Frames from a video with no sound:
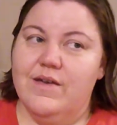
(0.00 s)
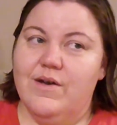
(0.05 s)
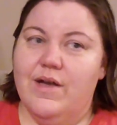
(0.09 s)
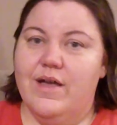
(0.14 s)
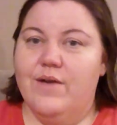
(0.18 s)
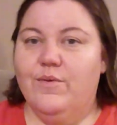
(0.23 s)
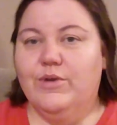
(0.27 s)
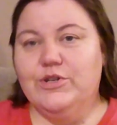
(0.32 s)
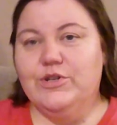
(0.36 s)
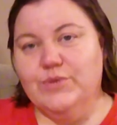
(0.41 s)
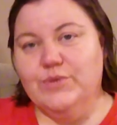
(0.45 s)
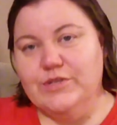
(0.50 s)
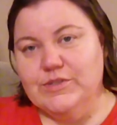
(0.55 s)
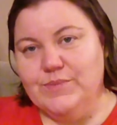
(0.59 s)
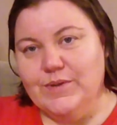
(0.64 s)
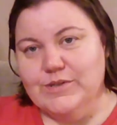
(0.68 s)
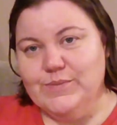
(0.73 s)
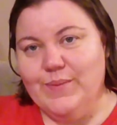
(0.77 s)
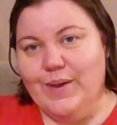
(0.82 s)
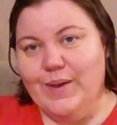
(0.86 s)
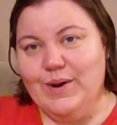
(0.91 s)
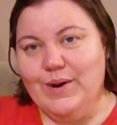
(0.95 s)
which one
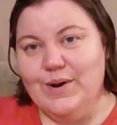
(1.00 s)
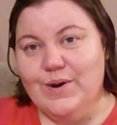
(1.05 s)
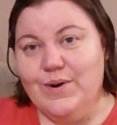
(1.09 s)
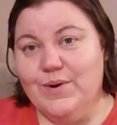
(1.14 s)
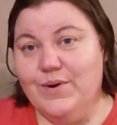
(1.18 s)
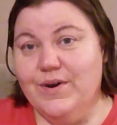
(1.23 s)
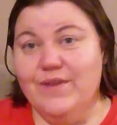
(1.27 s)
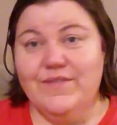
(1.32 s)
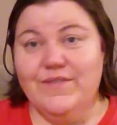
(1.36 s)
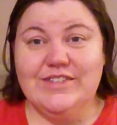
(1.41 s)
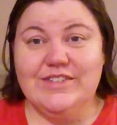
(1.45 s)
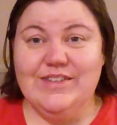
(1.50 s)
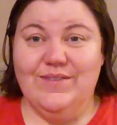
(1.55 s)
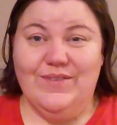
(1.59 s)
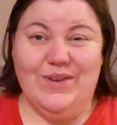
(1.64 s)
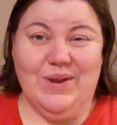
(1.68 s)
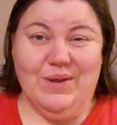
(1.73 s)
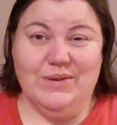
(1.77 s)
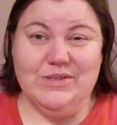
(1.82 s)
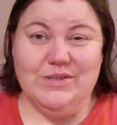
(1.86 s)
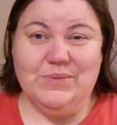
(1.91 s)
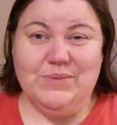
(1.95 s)
smells better, or if it's even
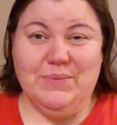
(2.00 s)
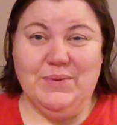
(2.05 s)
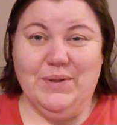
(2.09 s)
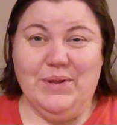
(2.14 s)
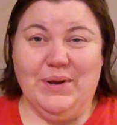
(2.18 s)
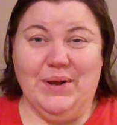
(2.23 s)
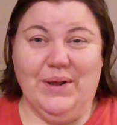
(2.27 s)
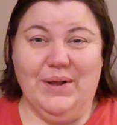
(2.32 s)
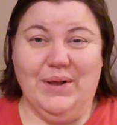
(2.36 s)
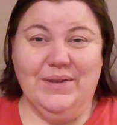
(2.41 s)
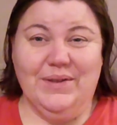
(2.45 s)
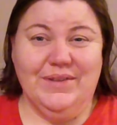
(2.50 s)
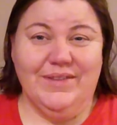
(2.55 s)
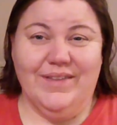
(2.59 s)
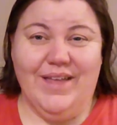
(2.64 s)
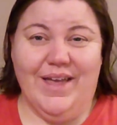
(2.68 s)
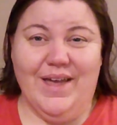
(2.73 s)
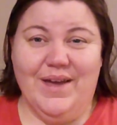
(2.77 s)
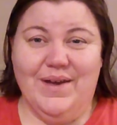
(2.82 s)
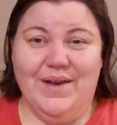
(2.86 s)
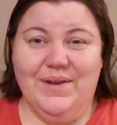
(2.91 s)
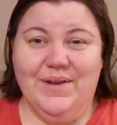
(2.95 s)
noticeable at all.
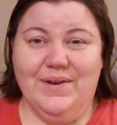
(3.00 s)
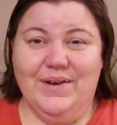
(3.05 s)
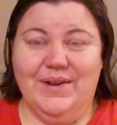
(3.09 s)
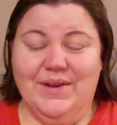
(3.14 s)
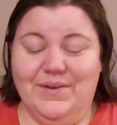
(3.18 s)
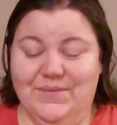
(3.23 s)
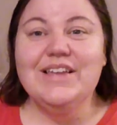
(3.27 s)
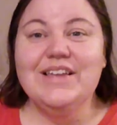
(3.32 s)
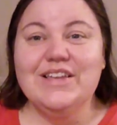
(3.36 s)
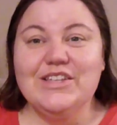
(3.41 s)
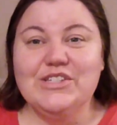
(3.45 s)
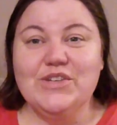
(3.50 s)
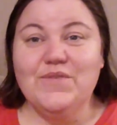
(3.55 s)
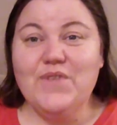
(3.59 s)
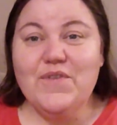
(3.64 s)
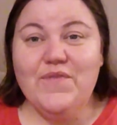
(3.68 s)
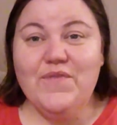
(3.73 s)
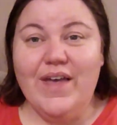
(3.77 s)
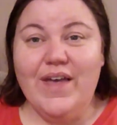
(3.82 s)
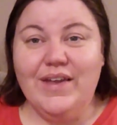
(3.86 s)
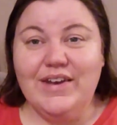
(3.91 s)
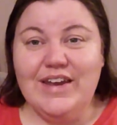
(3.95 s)
I don't know. So if you
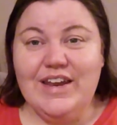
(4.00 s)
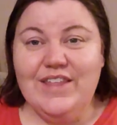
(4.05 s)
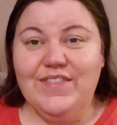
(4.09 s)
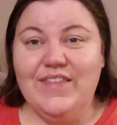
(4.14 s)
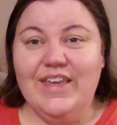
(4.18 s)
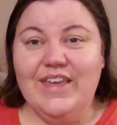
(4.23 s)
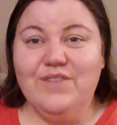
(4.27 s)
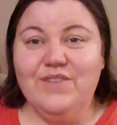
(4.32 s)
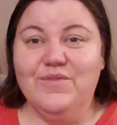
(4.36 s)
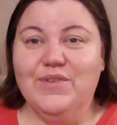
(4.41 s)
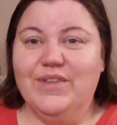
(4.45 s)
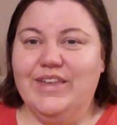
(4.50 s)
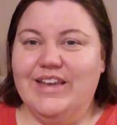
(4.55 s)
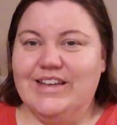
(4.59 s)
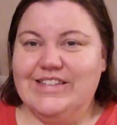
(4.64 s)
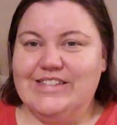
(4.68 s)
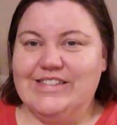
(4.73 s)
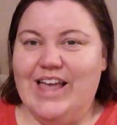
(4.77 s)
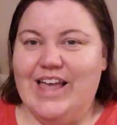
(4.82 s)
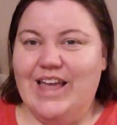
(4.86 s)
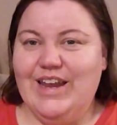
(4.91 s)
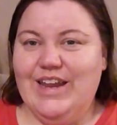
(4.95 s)
found anything really
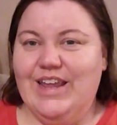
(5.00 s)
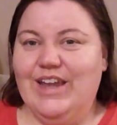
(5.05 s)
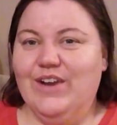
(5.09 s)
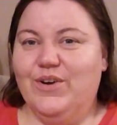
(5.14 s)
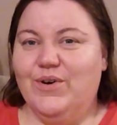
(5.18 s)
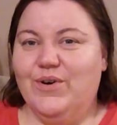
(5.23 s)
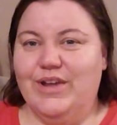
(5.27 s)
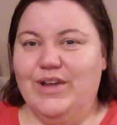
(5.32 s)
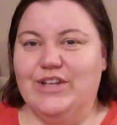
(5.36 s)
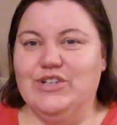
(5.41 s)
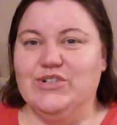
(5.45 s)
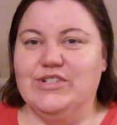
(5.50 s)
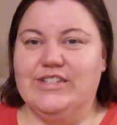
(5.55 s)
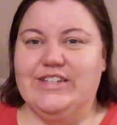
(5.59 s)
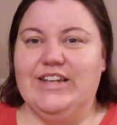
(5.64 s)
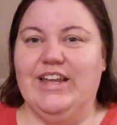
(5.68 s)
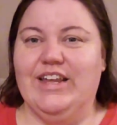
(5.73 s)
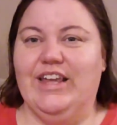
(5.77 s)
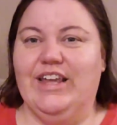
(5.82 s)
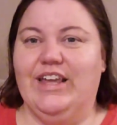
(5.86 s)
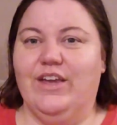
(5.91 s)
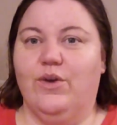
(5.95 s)
exciting or
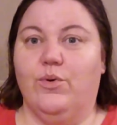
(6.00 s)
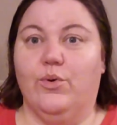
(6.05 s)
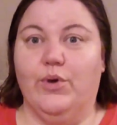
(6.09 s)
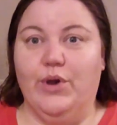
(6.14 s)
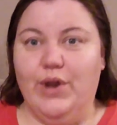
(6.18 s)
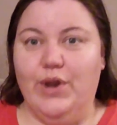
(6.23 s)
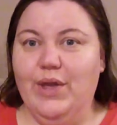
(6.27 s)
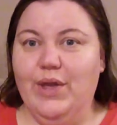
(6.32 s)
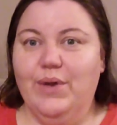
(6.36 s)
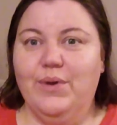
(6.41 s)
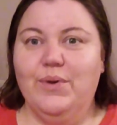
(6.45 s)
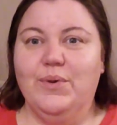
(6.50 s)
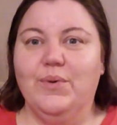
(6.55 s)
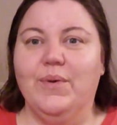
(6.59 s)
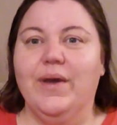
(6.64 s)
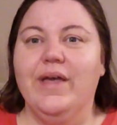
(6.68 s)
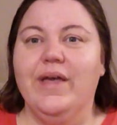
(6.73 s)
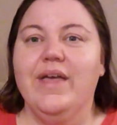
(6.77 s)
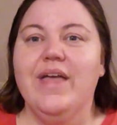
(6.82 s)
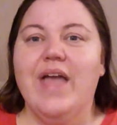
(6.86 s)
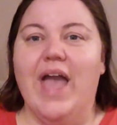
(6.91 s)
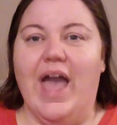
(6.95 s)
interesting or new
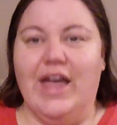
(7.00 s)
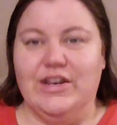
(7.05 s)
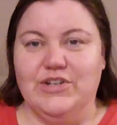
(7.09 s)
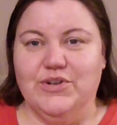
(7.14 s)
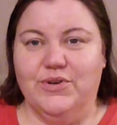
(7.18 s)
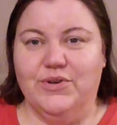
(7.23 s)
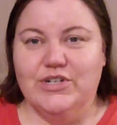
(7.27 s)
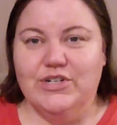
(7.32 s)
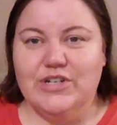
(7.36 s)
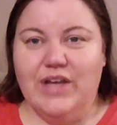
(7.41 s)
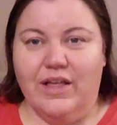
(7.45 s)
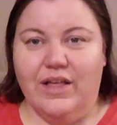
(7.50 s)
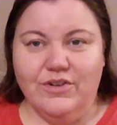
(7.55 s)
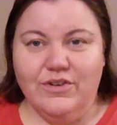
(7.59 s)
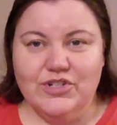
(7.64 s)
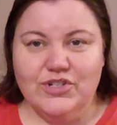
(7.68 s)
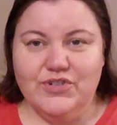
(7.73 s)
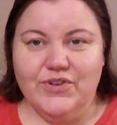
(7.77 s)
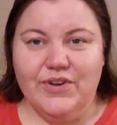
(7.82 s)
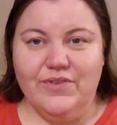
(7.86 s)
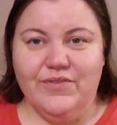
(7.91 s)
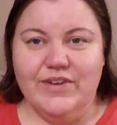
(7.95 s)
at your Dollar
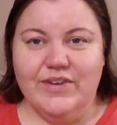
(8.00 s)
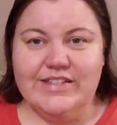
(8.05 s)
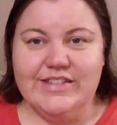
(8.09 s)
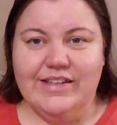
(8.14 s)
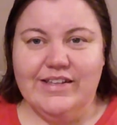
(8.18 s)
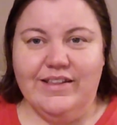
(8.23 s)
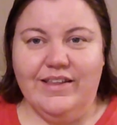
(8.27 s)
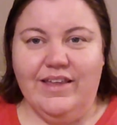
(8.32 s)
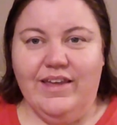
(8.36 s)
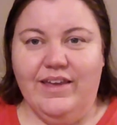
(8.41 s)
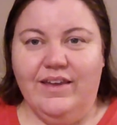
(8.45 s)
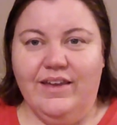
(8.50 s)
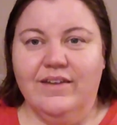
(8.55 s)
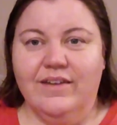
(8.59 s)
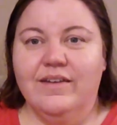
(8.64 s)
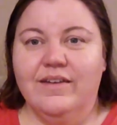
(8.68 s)
Tree recently,